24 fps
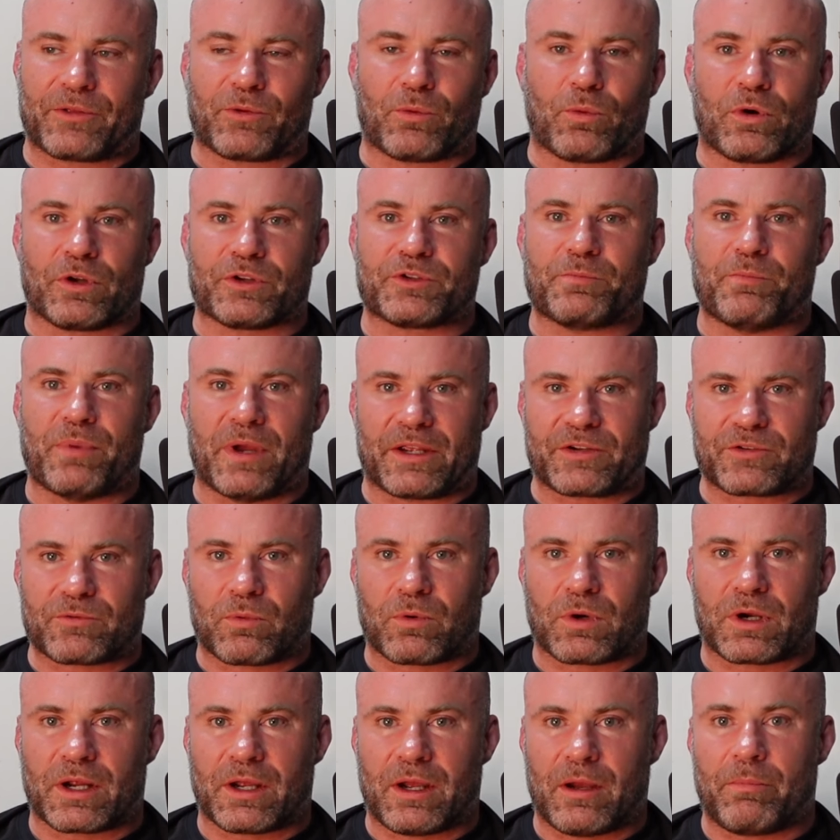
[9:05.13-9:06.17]
the world's best
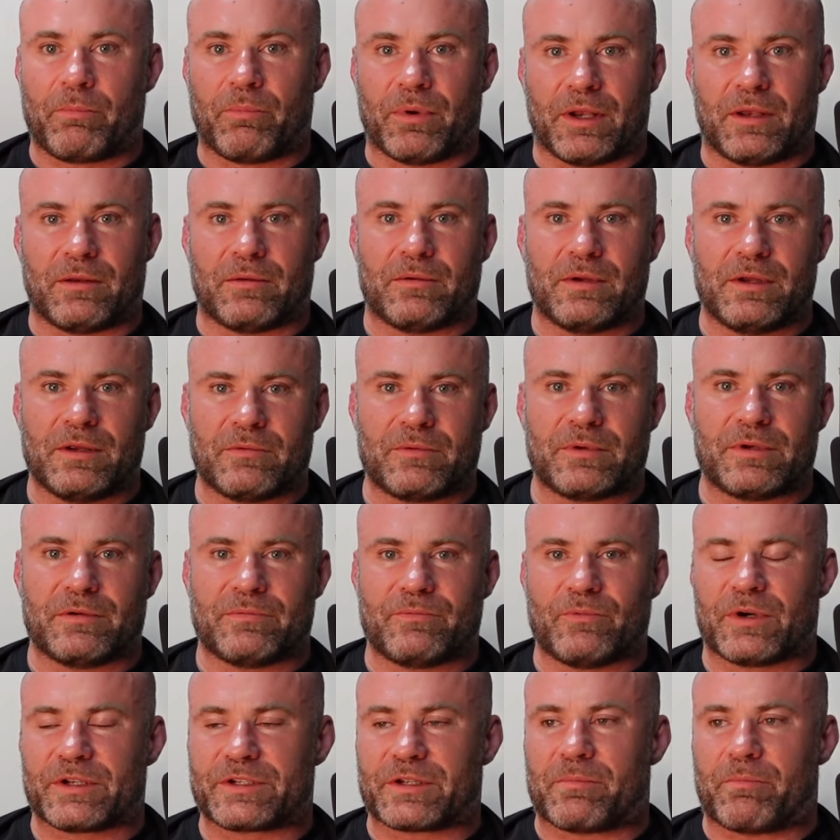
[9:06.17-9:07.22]
workup, but it
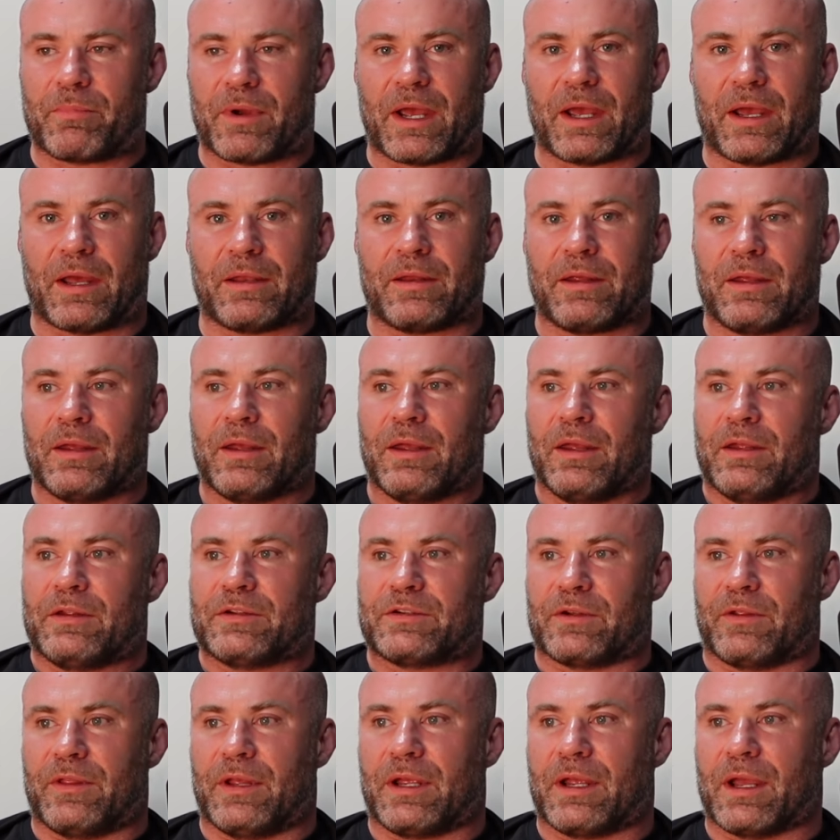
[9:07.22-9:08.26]
wasn't bad.
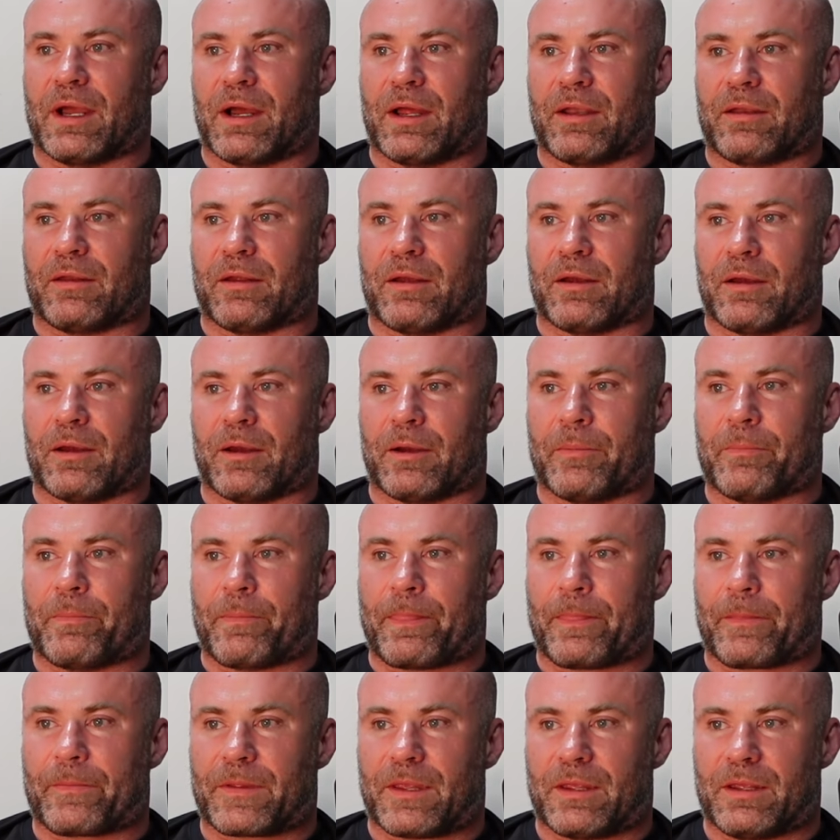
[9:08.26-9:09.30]
So they got
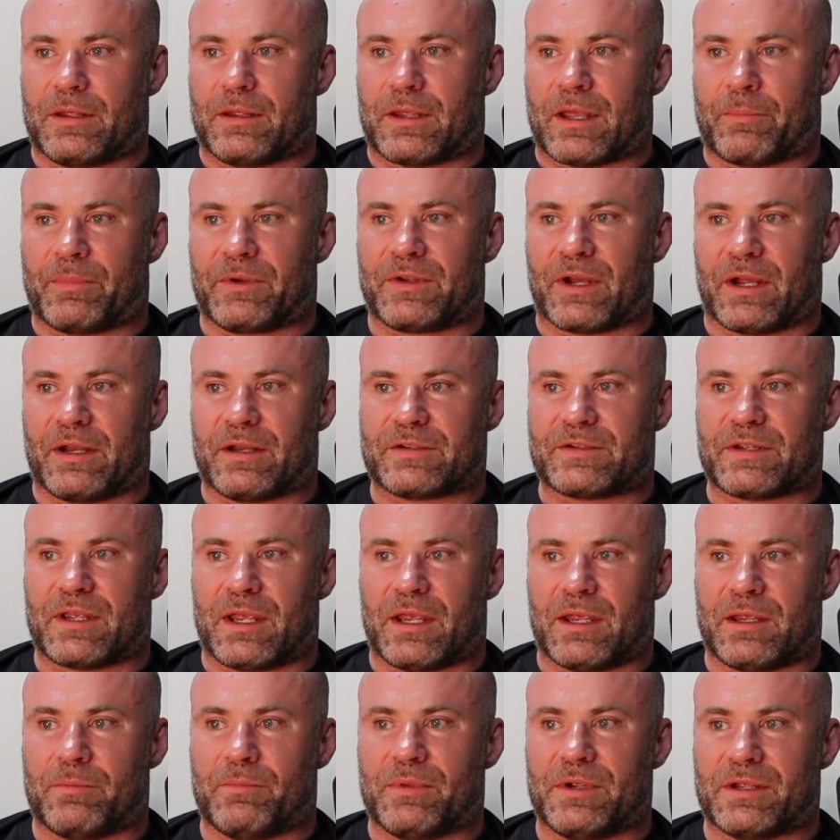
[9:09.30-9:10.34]
hepatitis
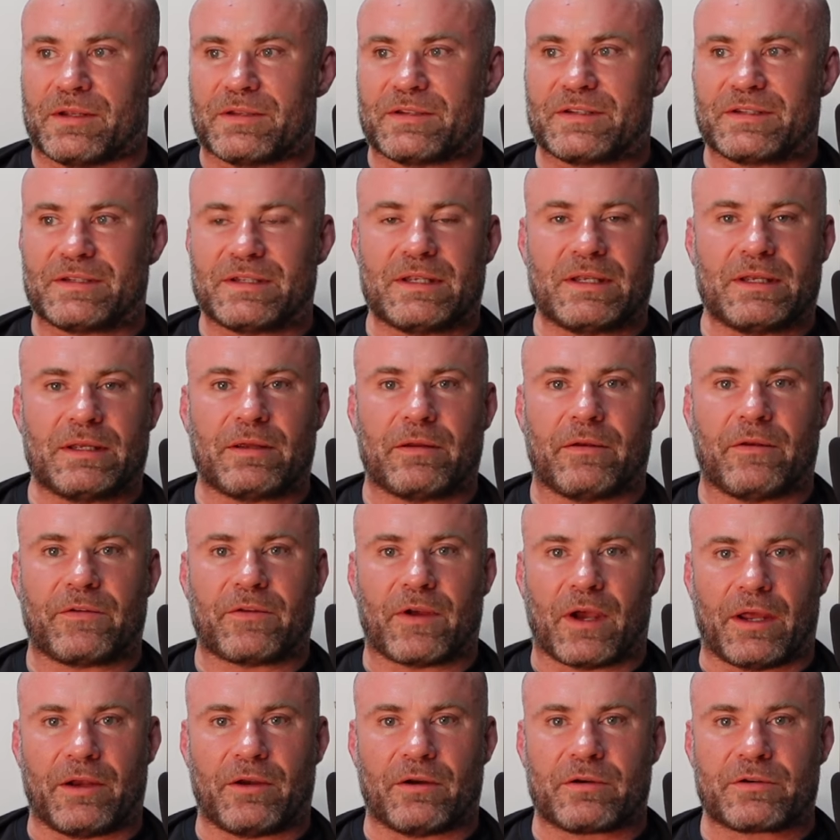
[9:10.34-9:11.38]
A, B, and C
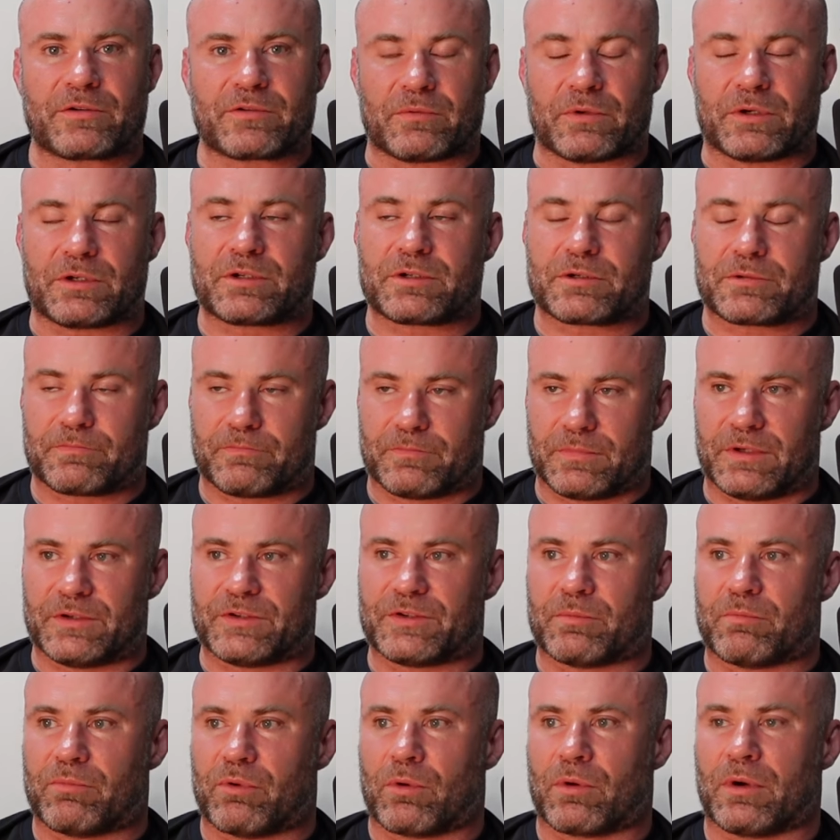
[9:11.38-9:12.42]
titers, which is
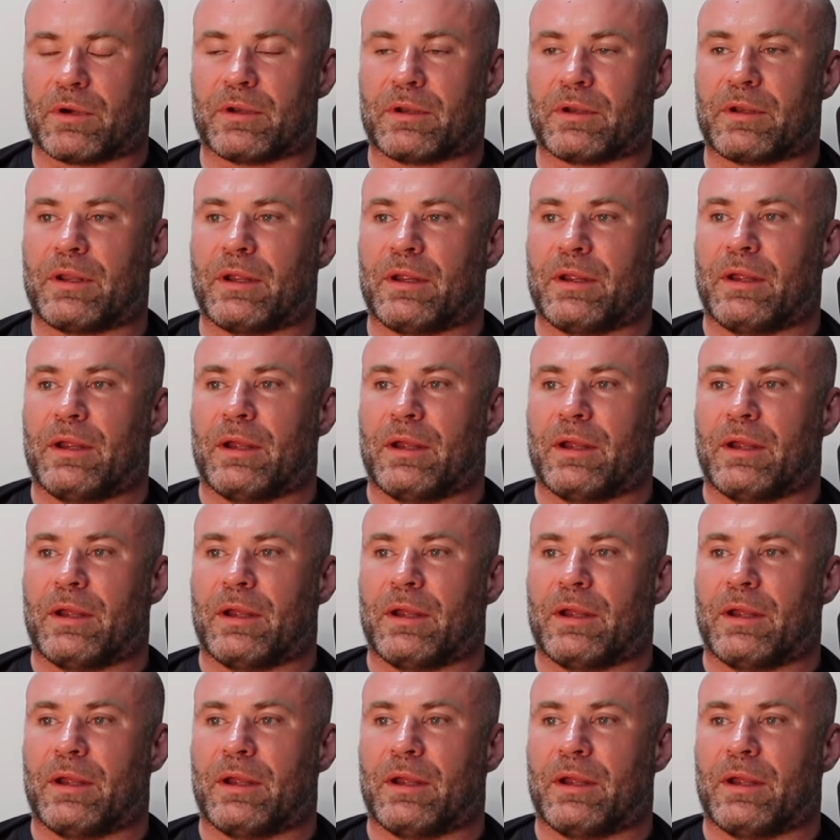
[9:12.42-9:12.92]
important.